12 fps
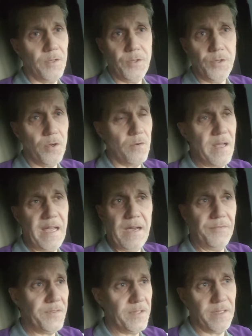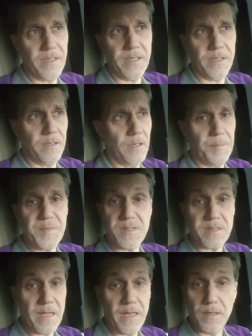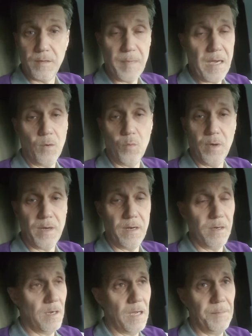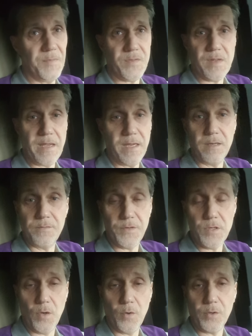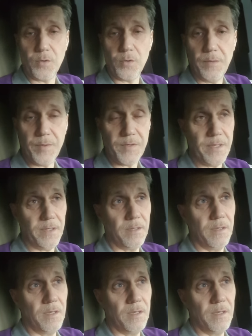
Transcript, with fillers: you don't have to get upset about what I'm saying if you don't agree with it.